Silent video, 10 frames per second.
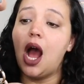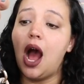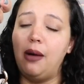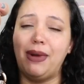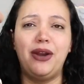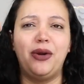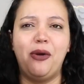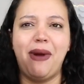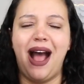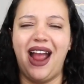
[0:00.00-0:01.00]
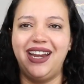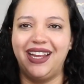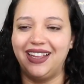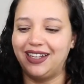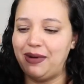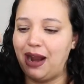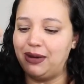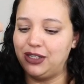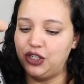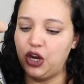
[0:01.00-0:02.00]
Um, I don't know I'm hiding it like I'm not
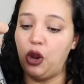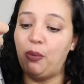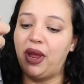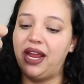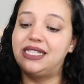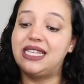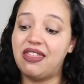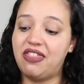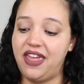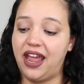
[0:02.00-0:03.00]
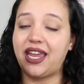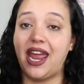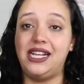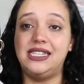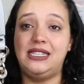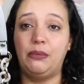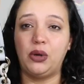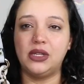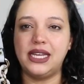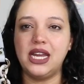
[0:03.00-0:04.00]
about to show you, but it's thick and it
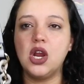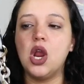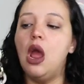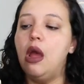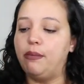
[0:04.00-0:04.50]
zippers here,